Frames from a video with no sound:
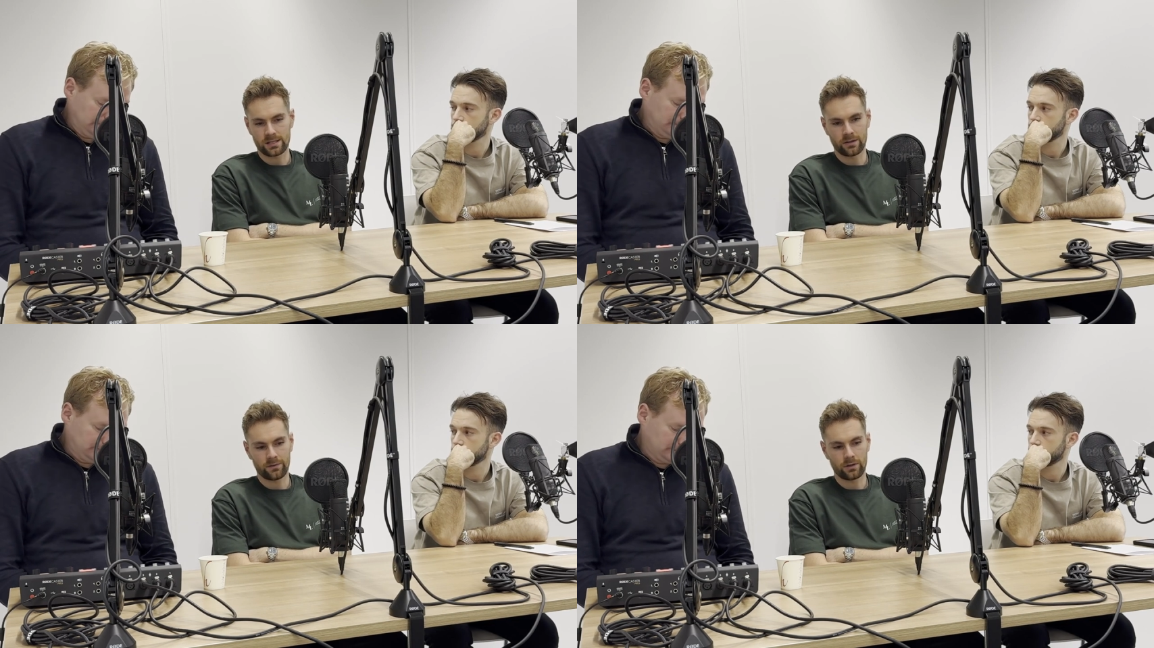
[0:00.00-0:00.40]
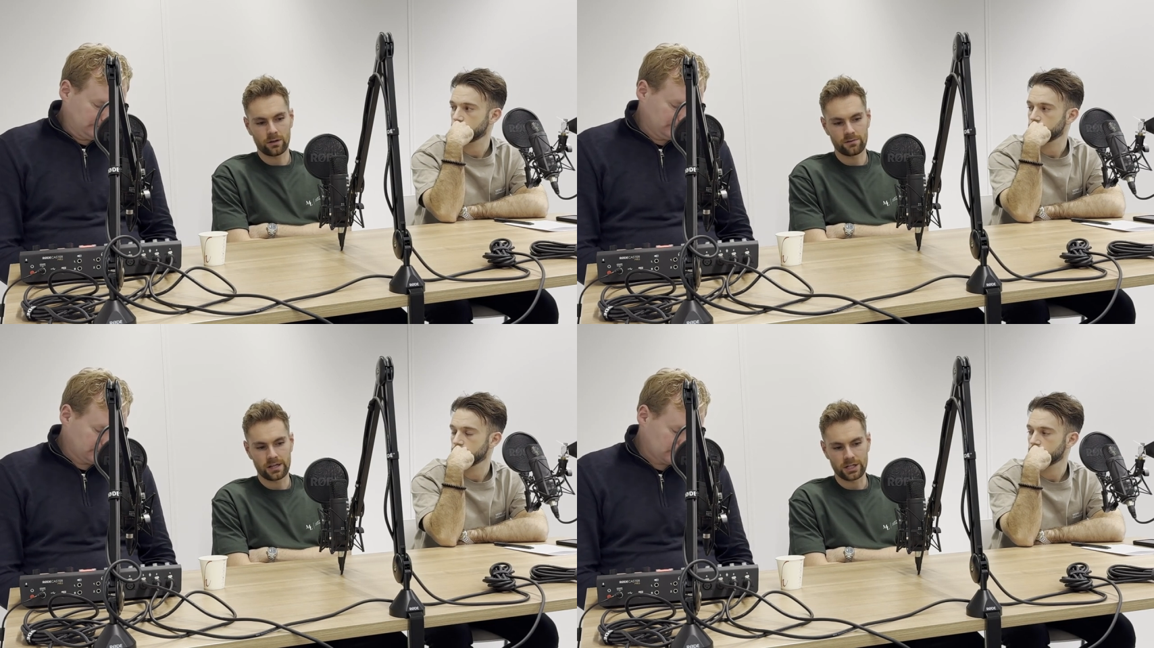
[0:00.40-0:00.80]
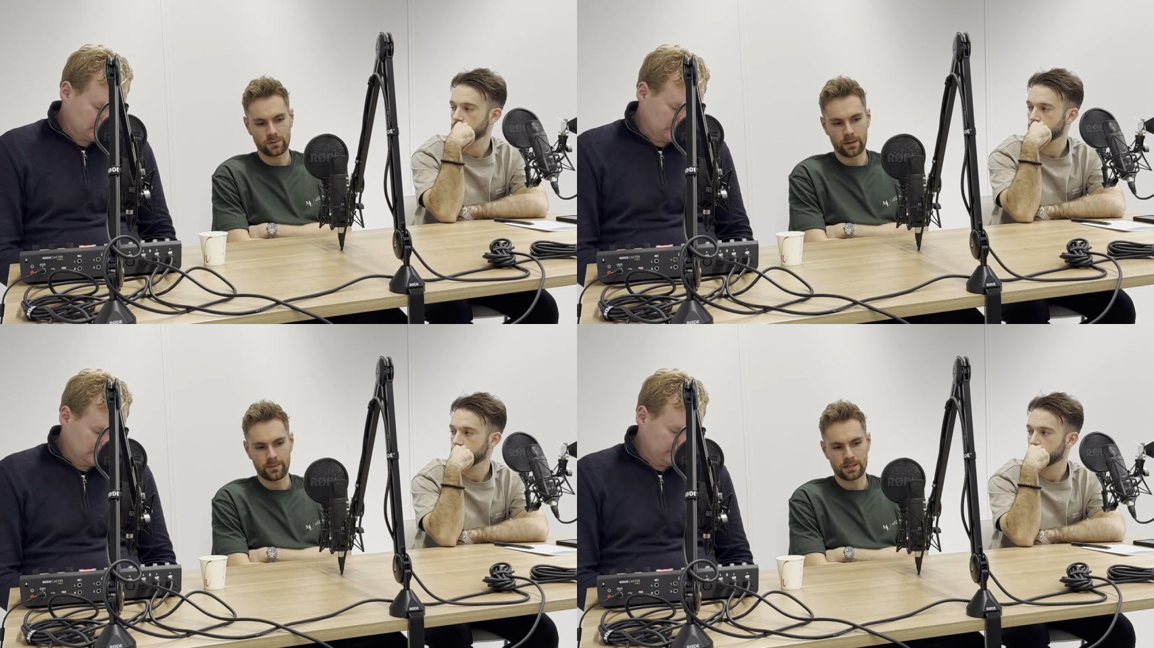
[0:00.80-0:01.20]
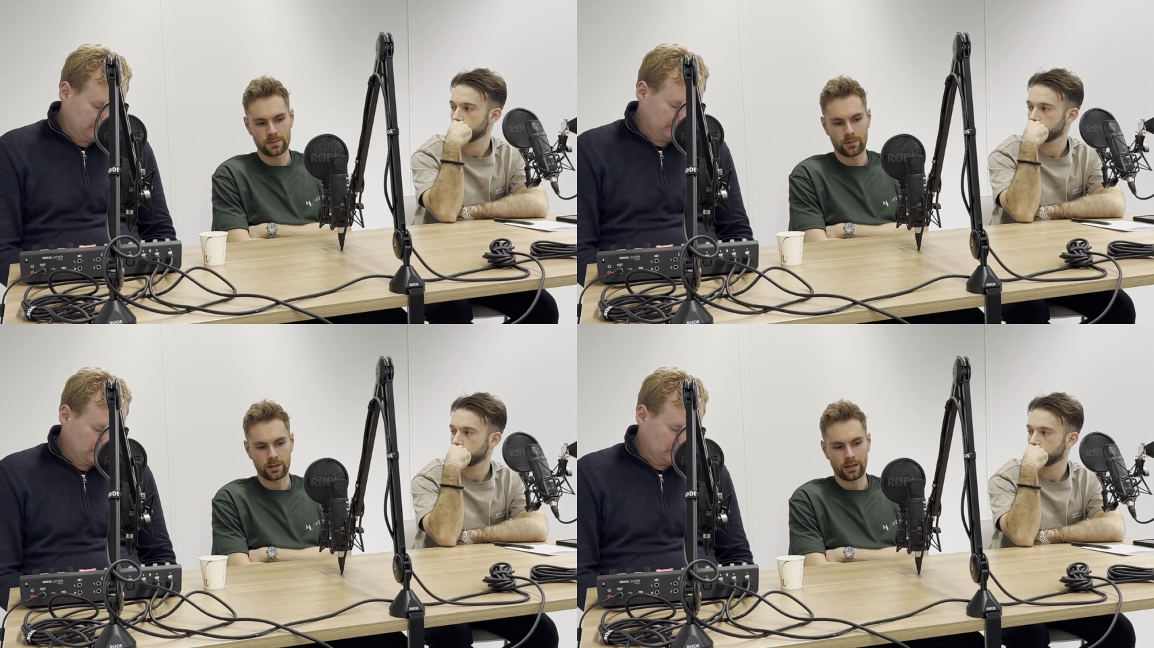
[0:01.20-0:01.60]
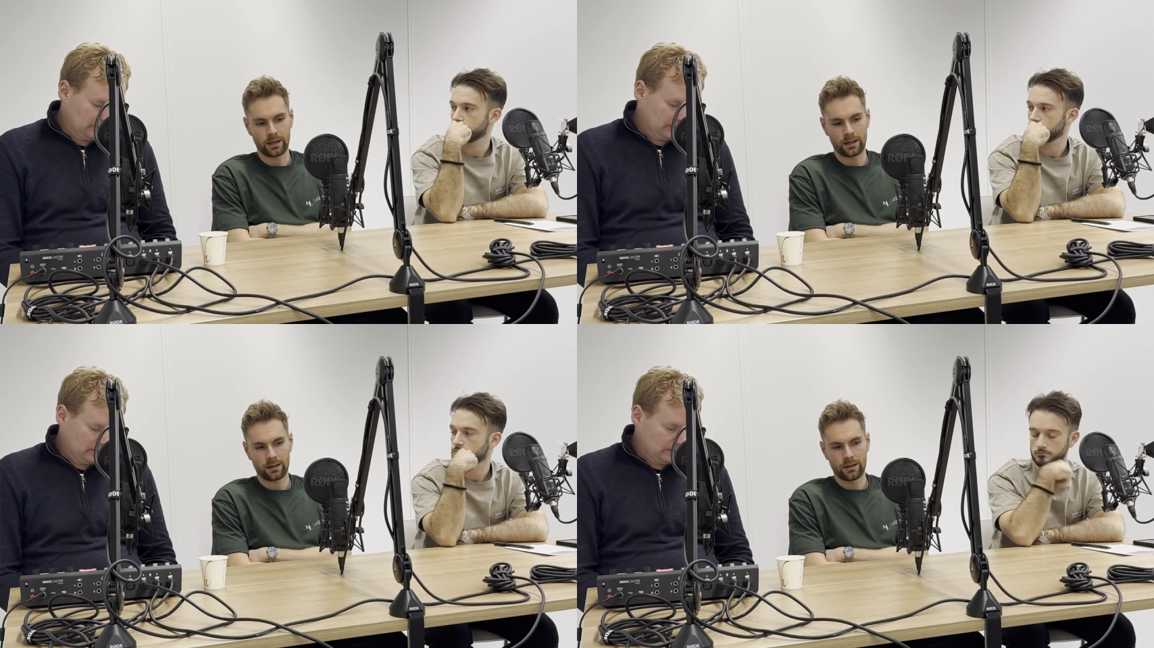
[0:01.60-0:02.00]
Speaker 1: still have the conversation with my business partner
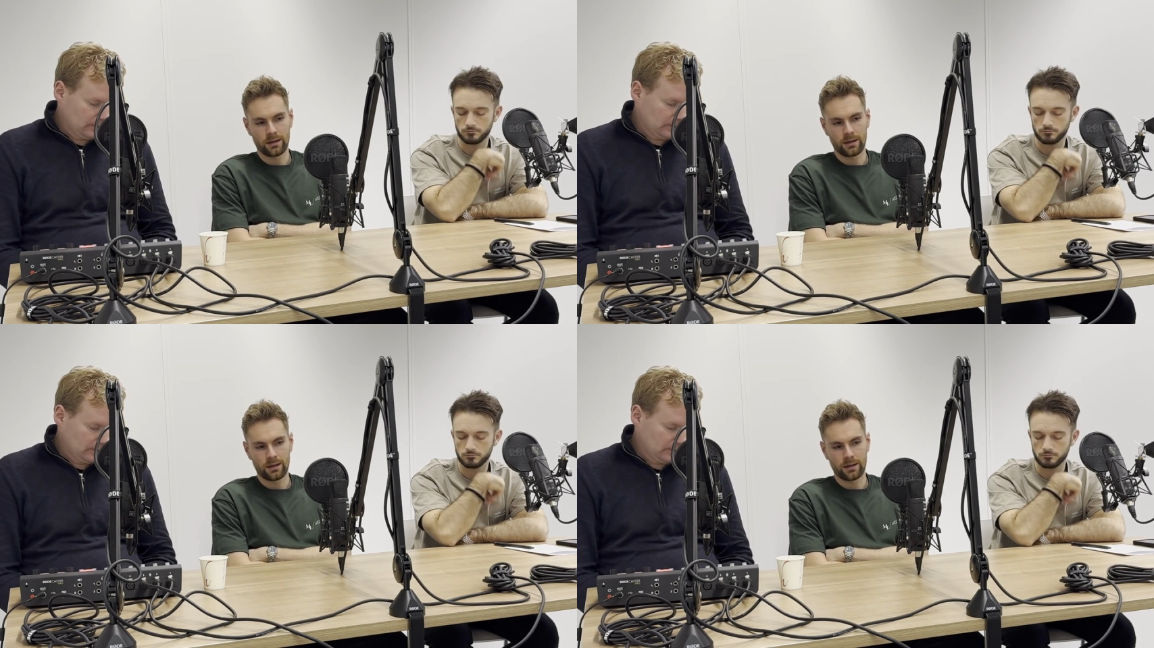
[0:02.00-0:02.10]
like